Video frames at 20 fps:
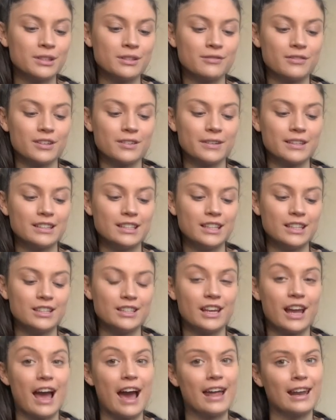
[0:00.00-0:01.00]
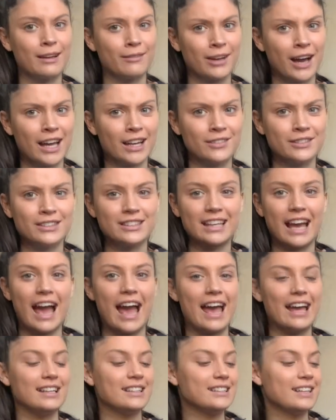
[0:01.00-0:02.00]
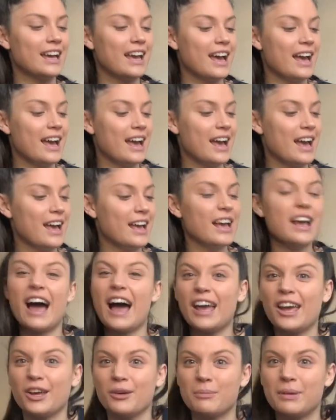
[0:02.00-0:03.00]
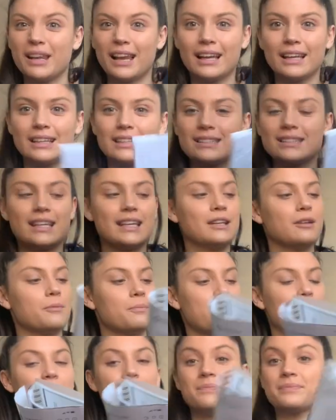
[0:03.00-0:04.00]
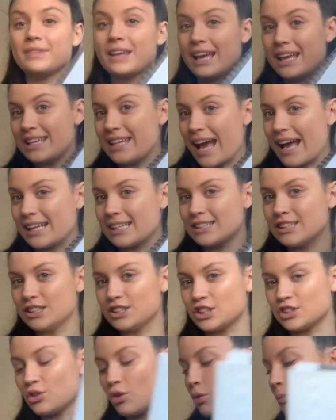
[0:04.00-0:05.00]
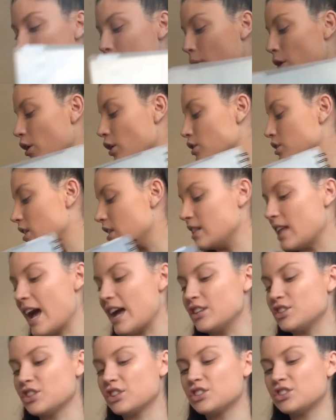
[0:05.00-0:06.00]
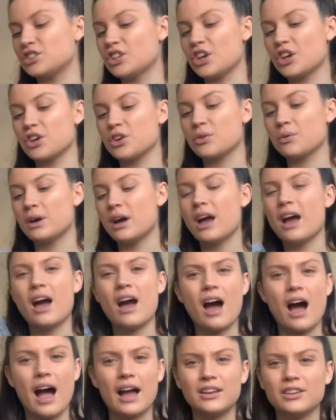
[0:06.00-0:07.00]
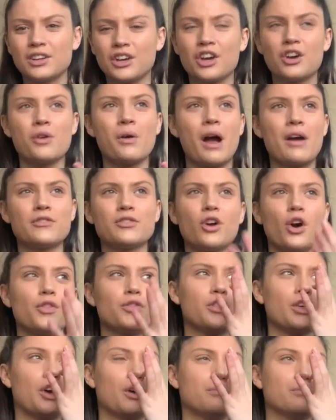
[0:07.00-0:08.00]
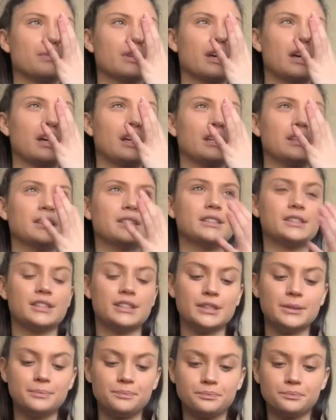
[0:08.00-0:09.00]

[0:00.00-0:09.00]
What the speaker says: it in front of my teacher yet and I'm kind of scared. I hope he likes it. But yeah, so just all my monologues in there, just so I know I've got them because